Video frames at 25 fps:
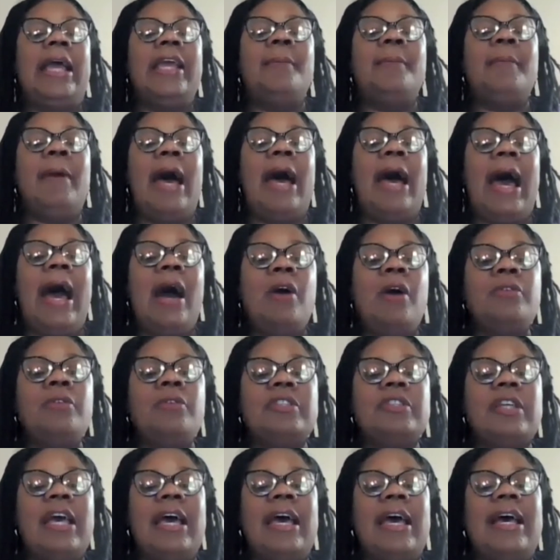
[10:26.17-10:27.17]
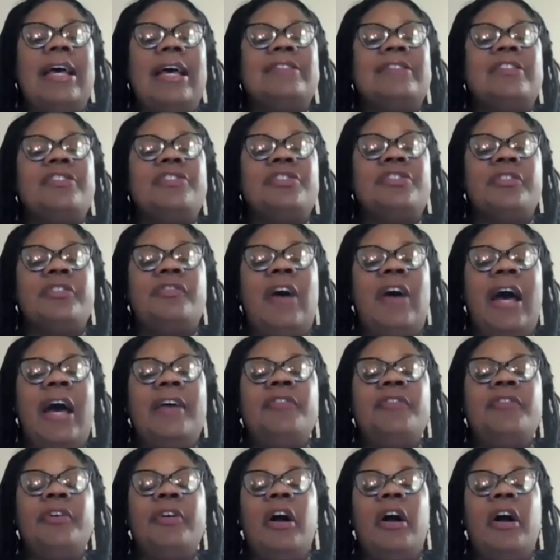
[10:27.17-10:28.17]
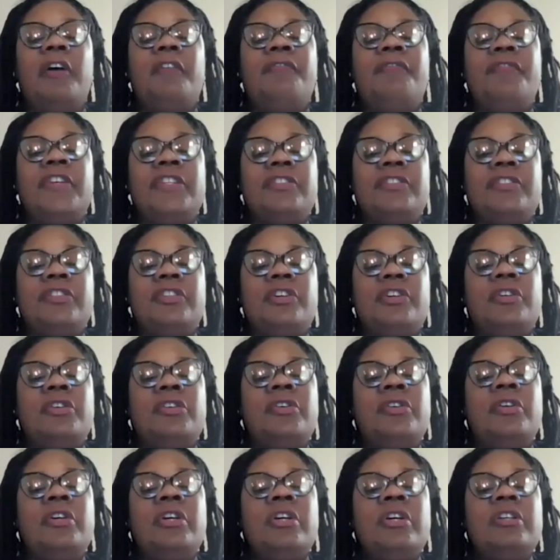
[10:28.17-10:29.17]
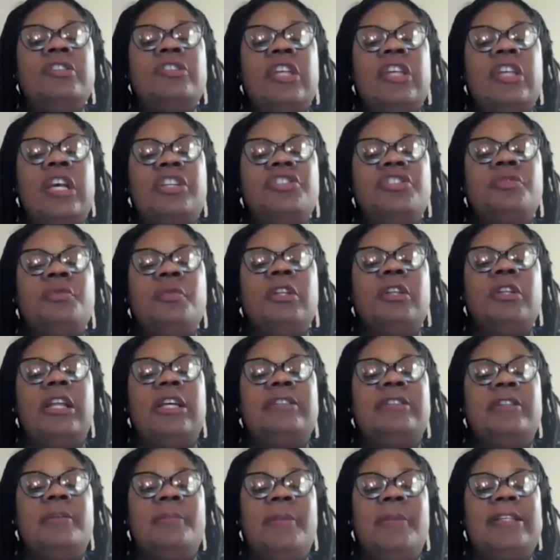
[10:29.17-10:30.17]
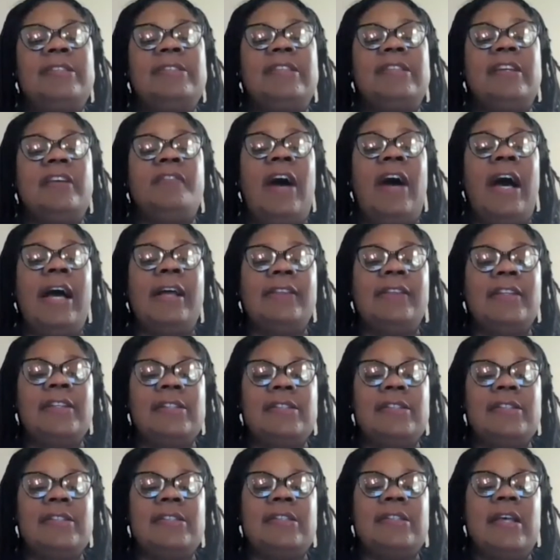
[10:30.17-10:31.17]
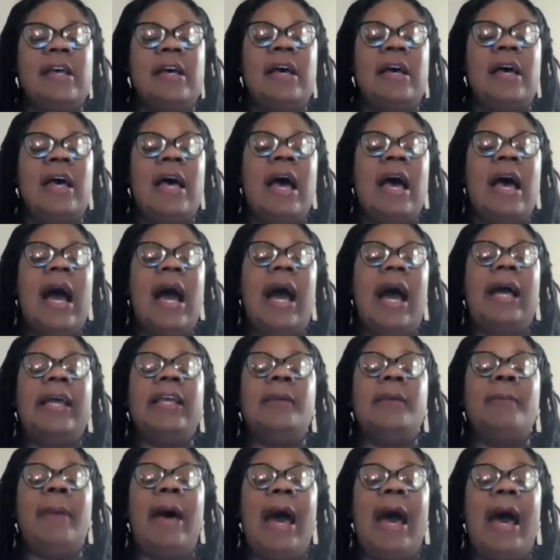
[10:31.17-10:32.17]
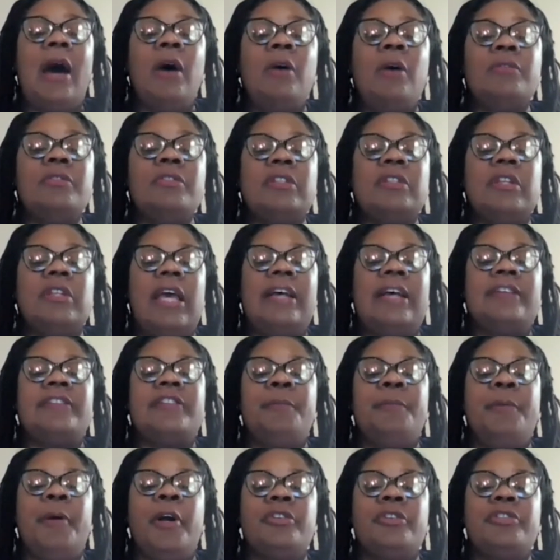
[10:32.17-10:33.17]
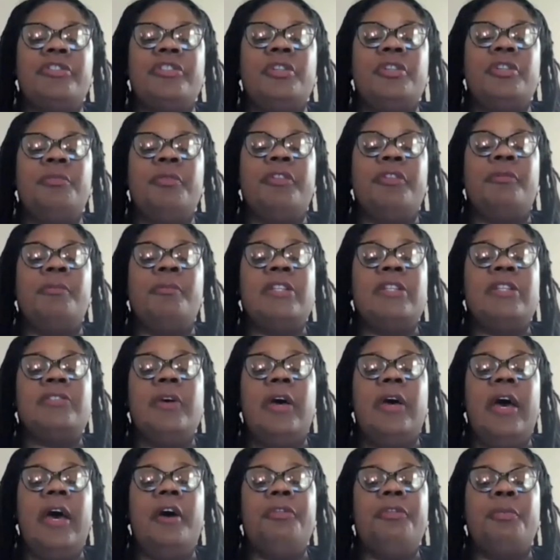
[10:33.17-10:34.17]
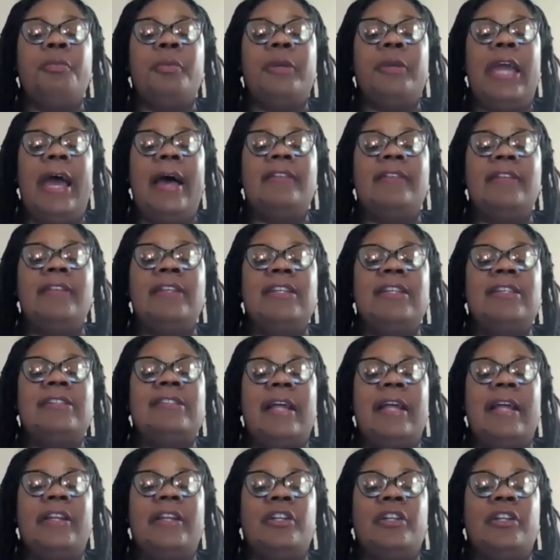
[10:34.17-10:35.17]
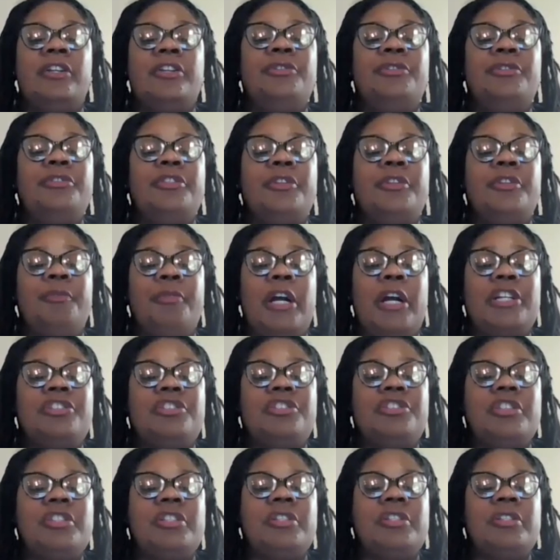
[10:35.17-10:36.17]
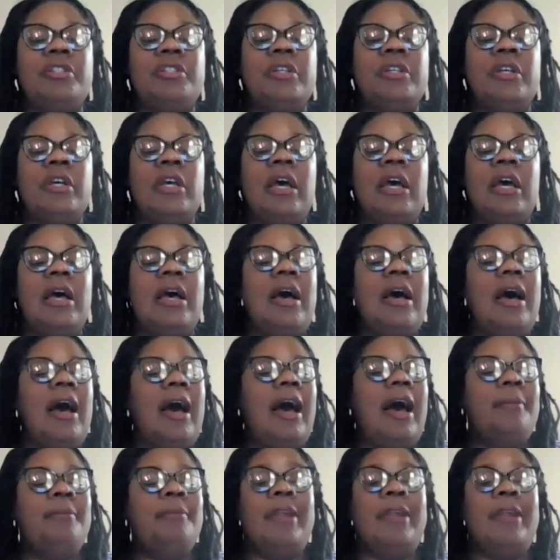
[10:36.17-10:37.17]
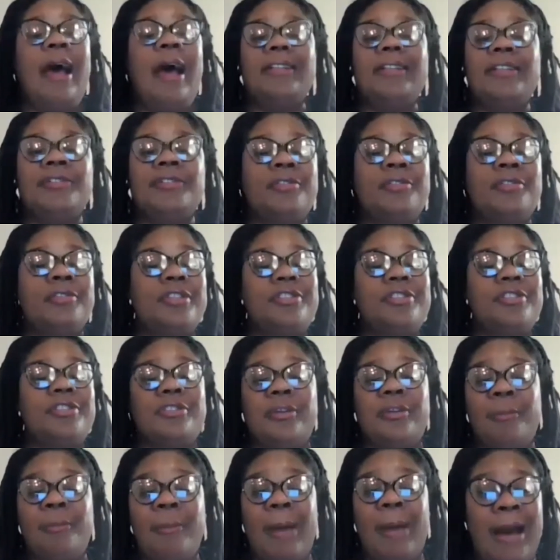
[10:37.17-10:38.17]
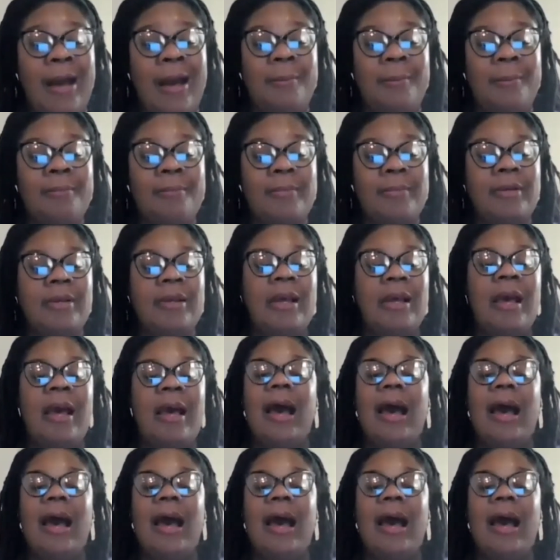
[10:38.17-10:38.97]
I am out as a survivor of physical, sexual, and domestic violence. I am out as a person with mental health realities that include depression, I'm not a traditional mom.